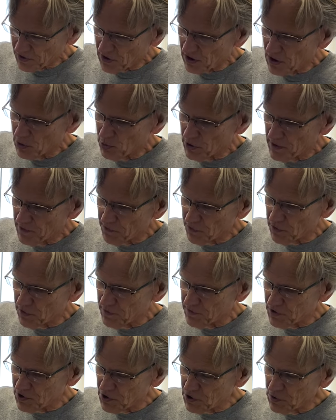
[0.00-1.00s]
a carburetor
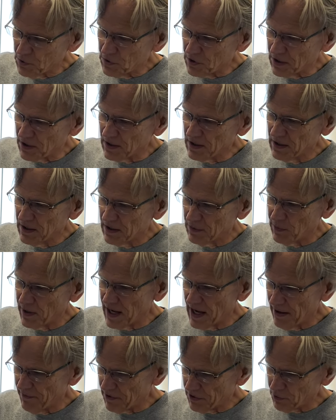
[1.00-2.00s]
for, for sure,
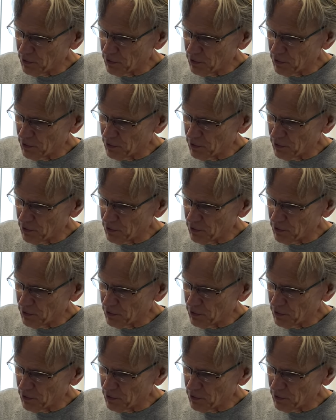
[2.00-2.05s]
we have a